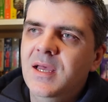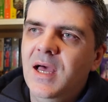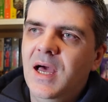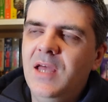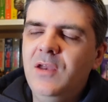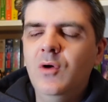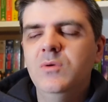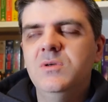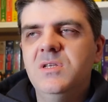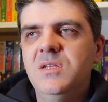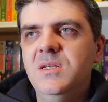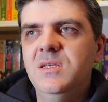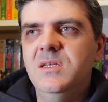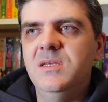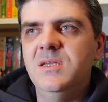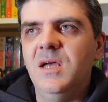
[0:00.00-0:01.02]
I know
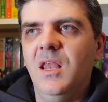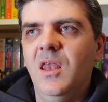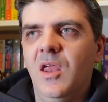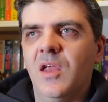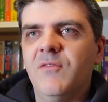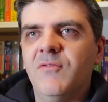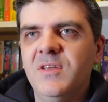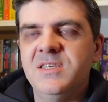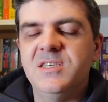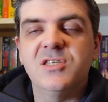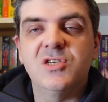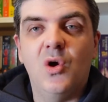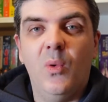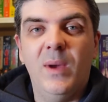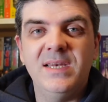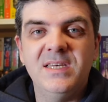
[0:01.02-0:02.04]
a lot of releases
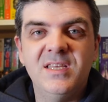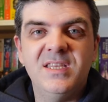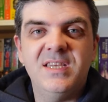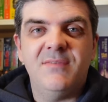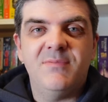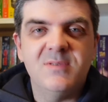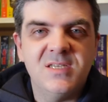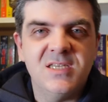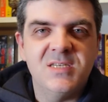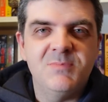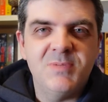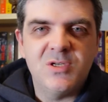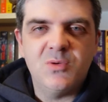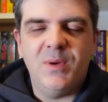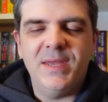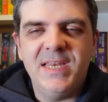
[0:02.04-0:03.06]
go into the differences
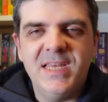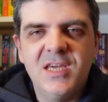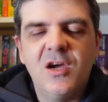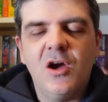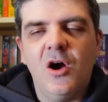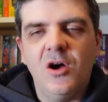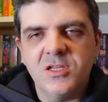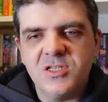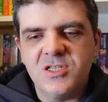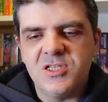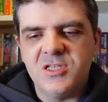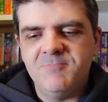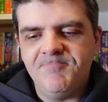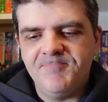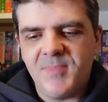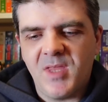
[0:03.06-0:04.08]
between
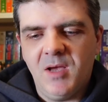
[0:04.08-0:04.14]
cuts